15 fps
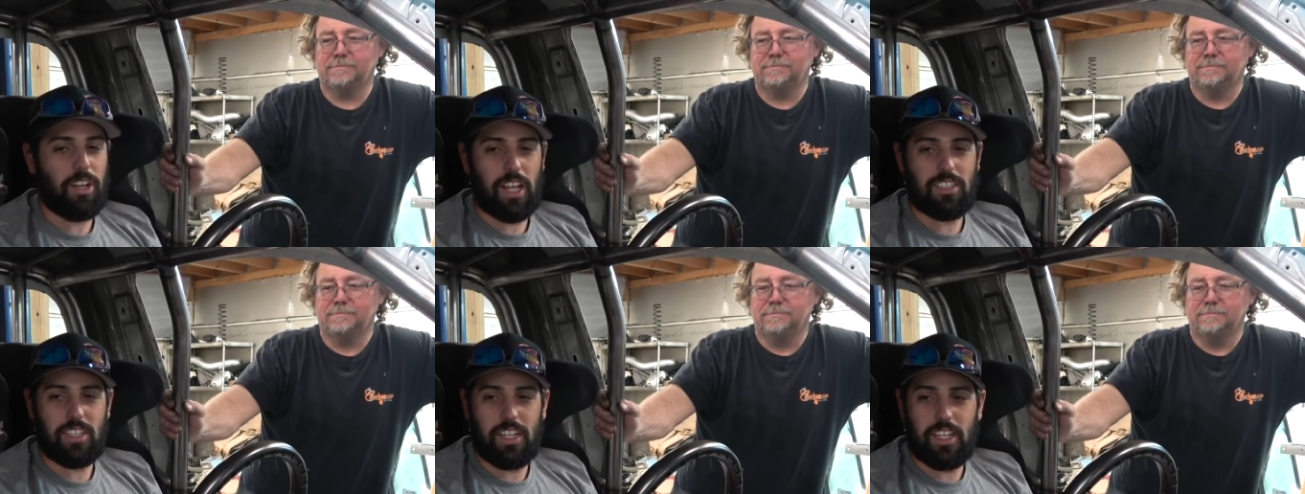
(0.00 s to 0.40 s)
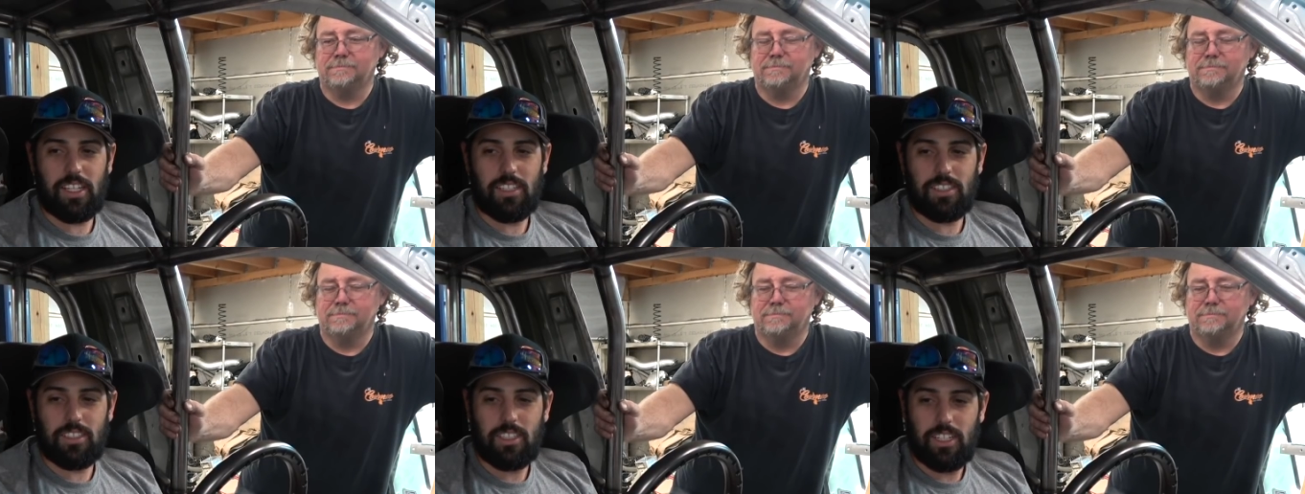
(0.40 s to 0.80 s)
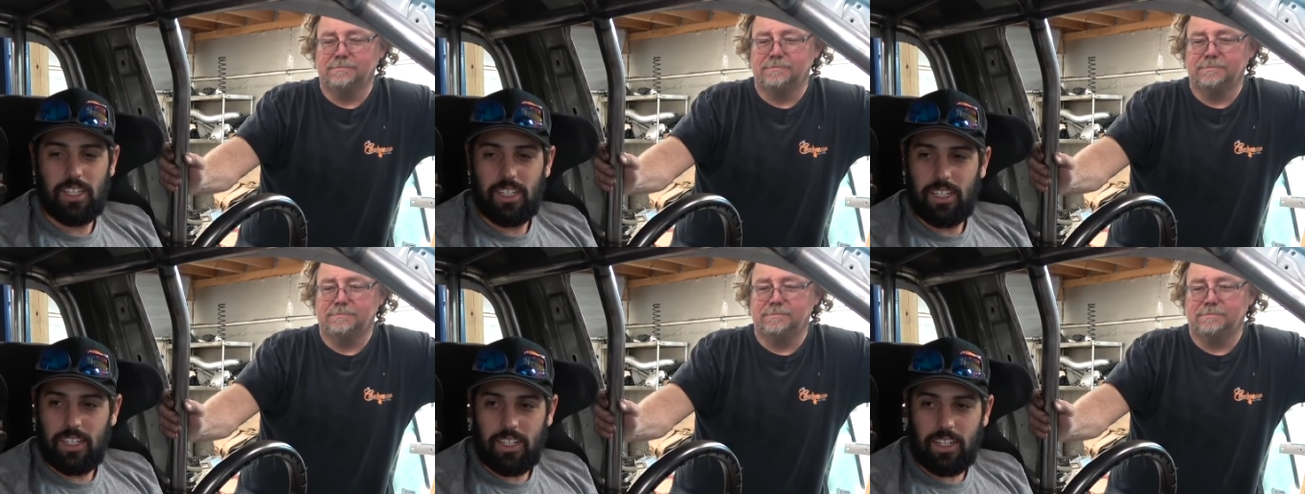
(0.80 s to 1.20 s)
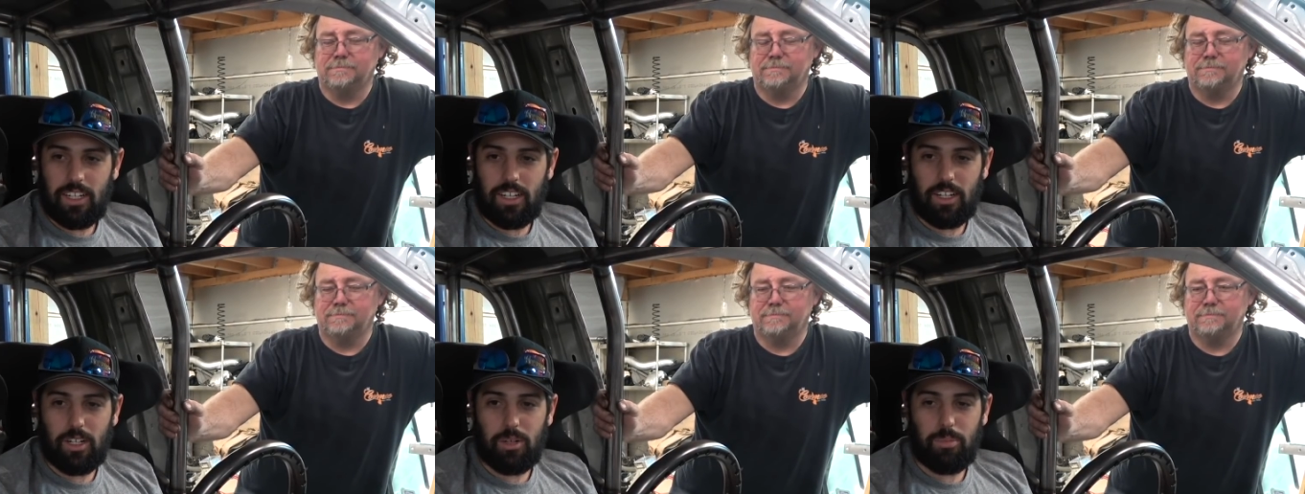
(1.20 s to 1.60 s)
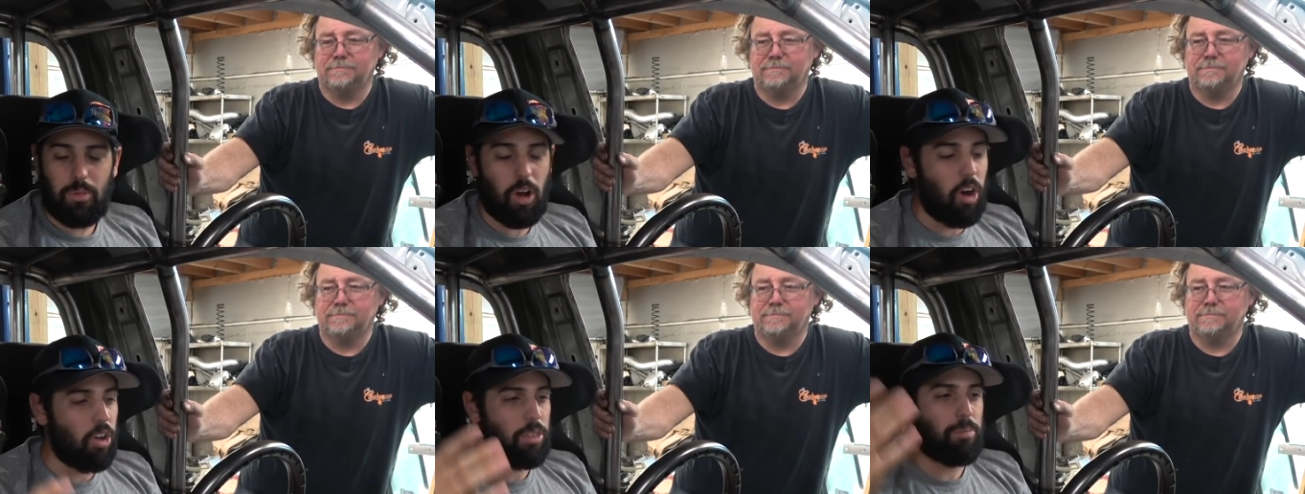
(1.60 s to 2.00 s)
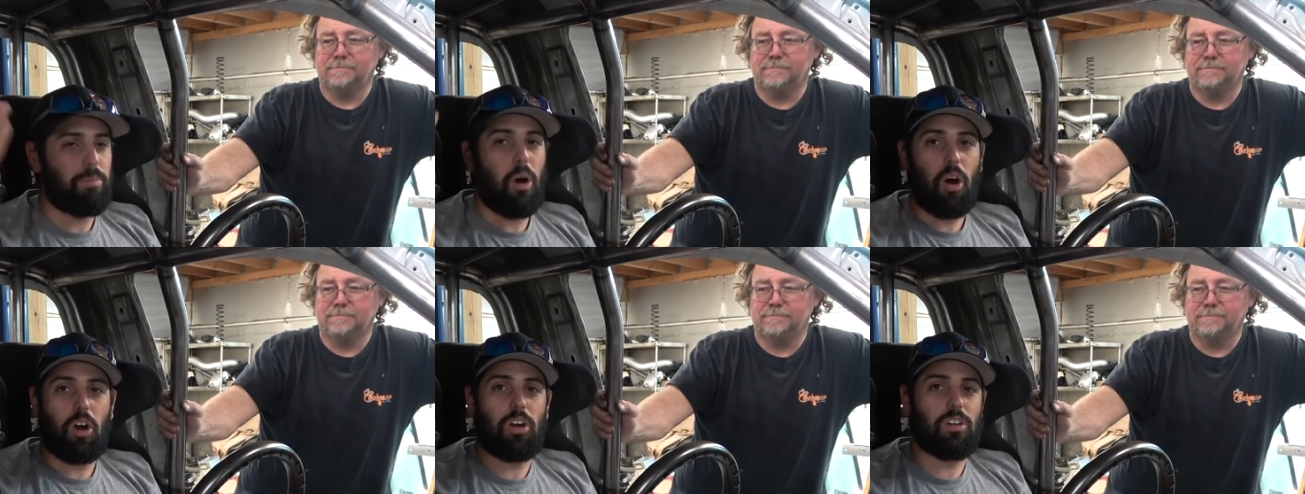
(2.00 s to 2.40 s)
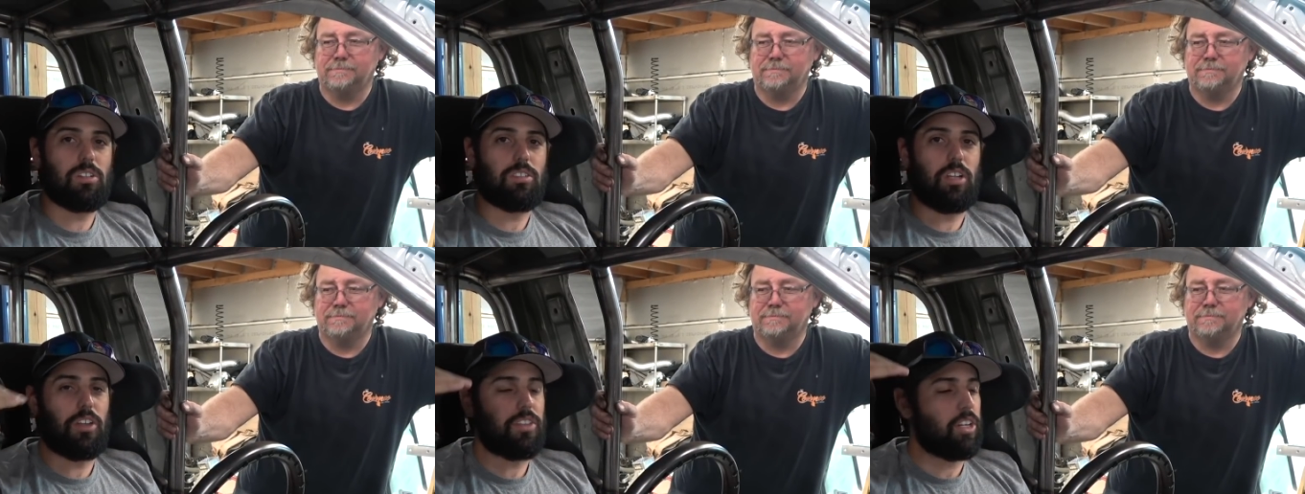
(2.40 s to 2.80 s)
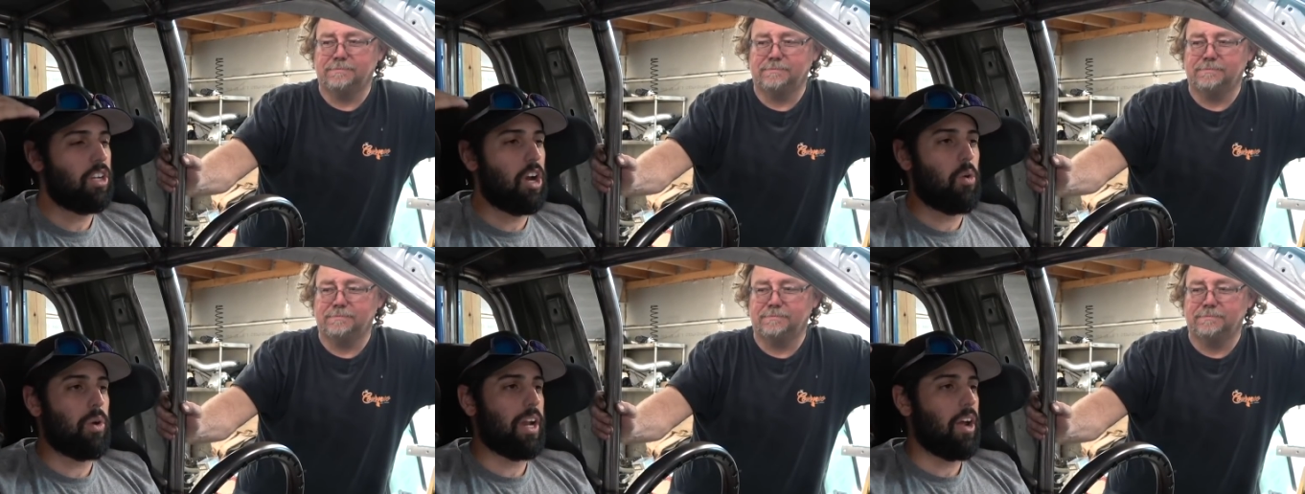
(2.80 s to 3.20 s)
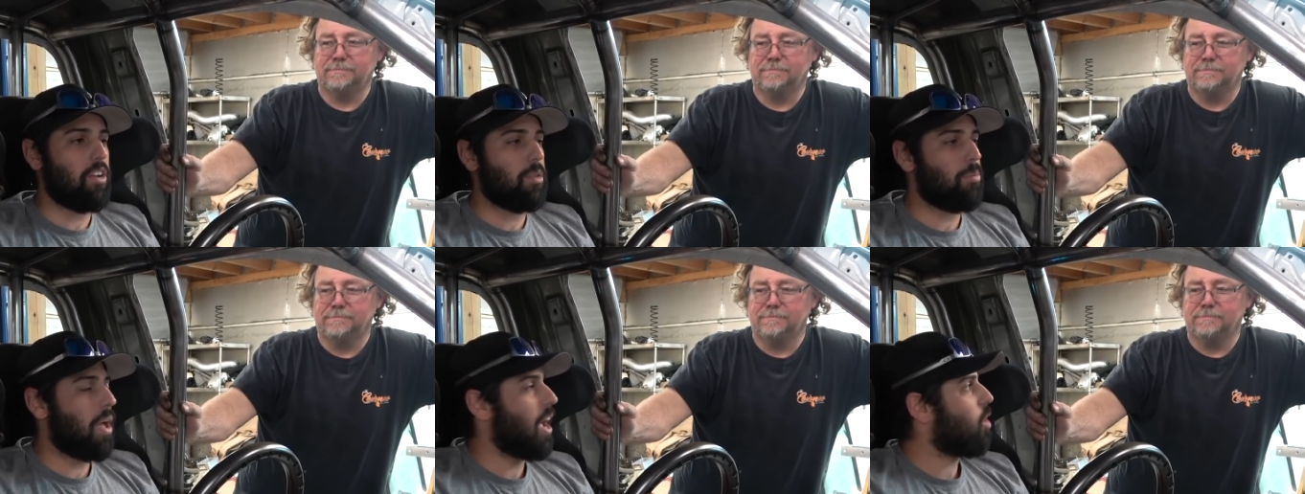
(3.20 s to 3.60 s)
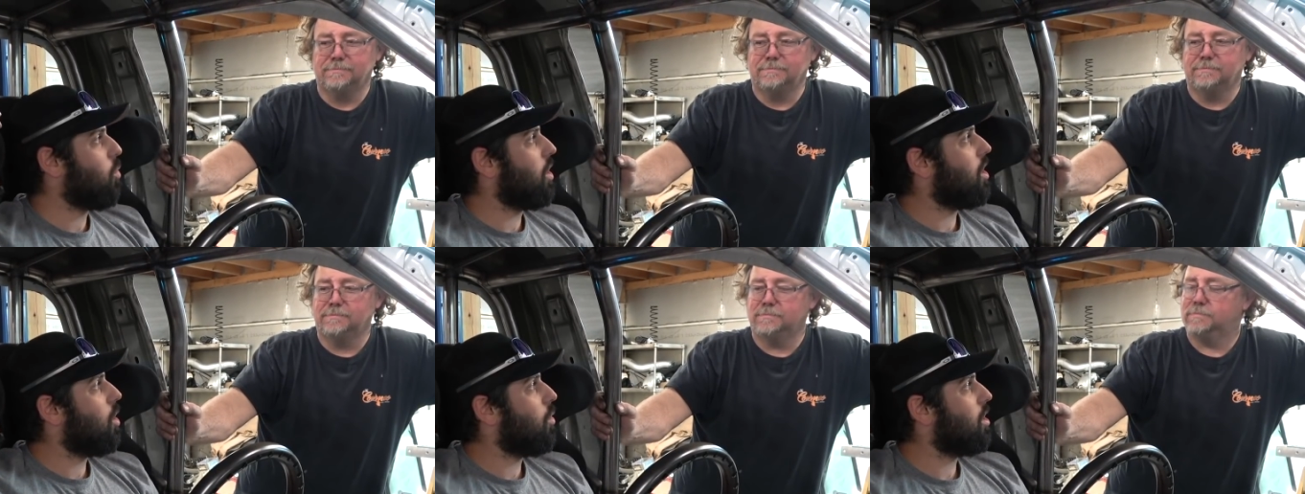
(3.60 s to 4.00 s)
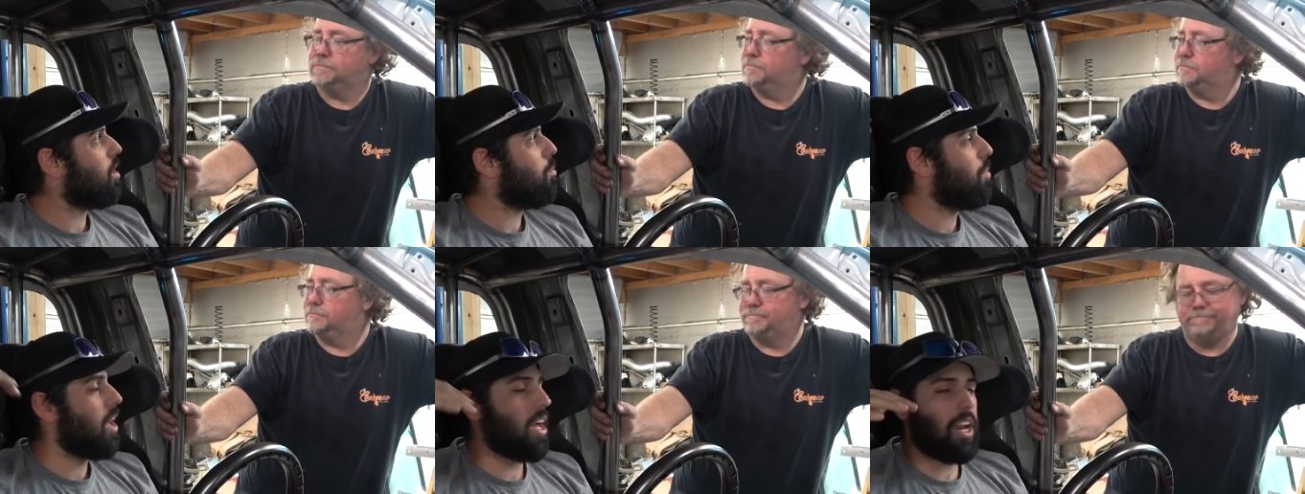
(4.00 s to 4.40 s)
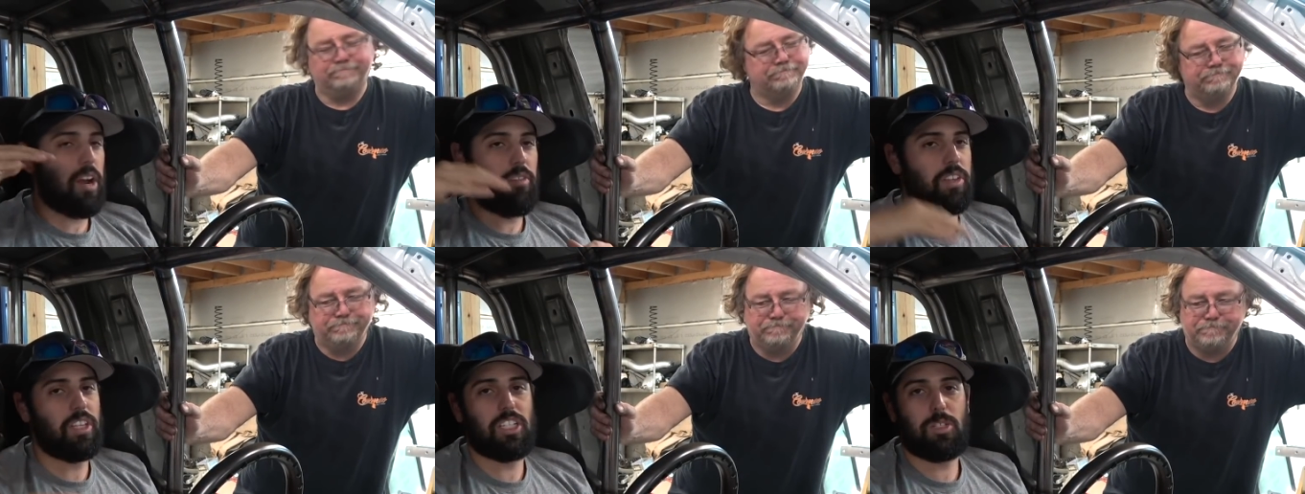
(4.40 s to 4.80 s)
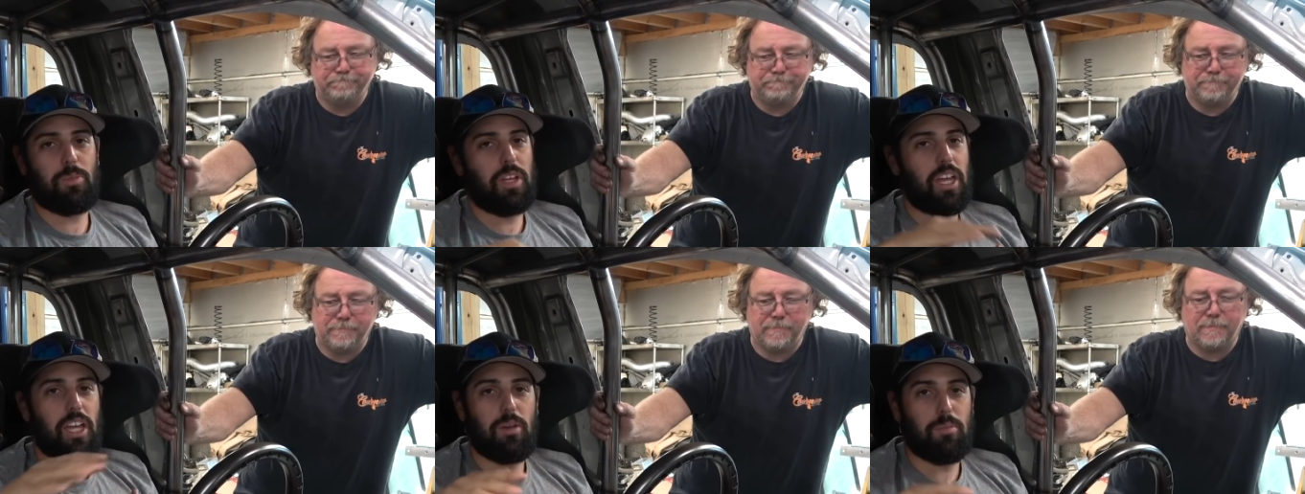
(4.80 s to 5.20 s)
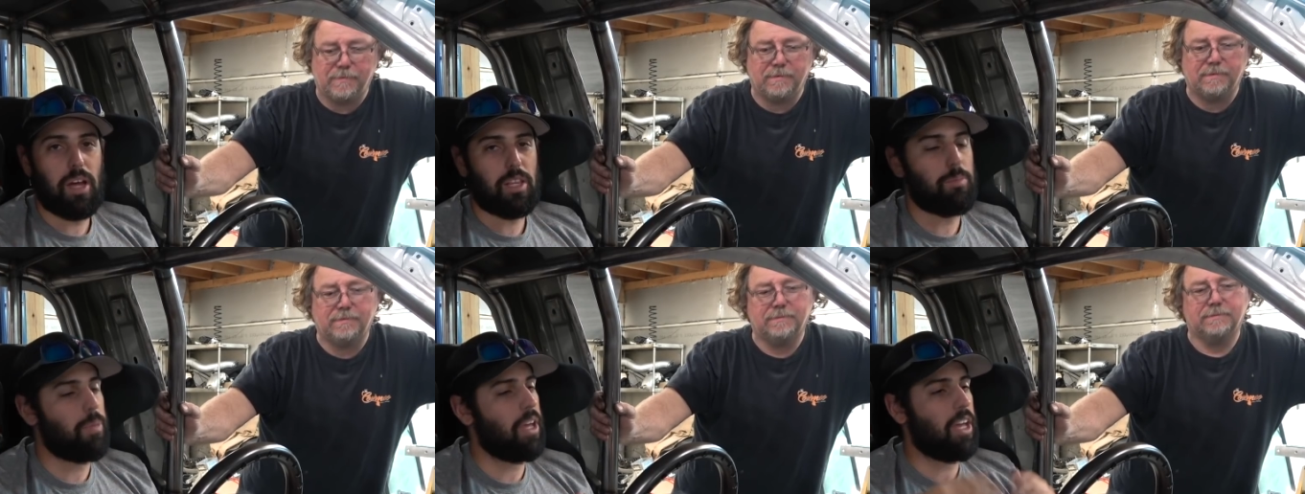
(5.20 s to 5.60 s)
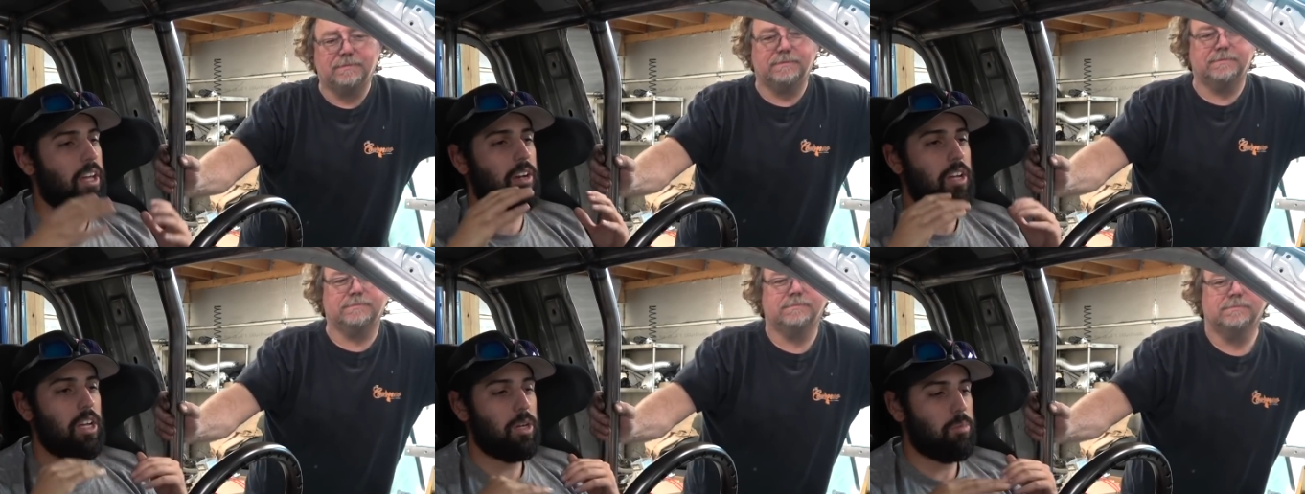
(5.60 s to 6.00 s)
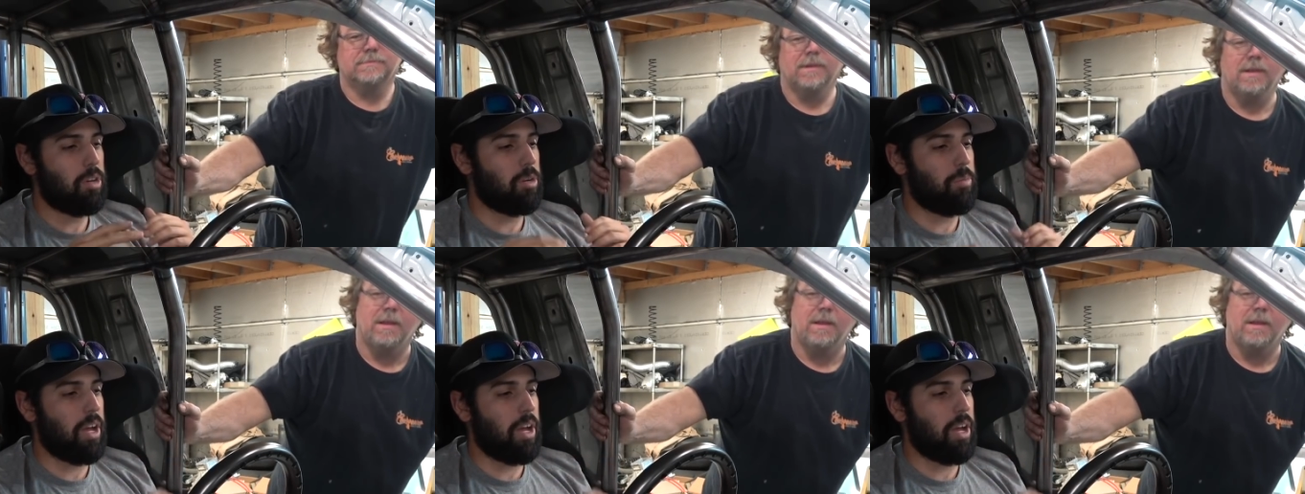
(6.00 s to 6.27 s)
Speaker 1: as it is. Um, all the bars, nothing going out of the back window into the bed. Everything's gonna be hidden by the bed. Put a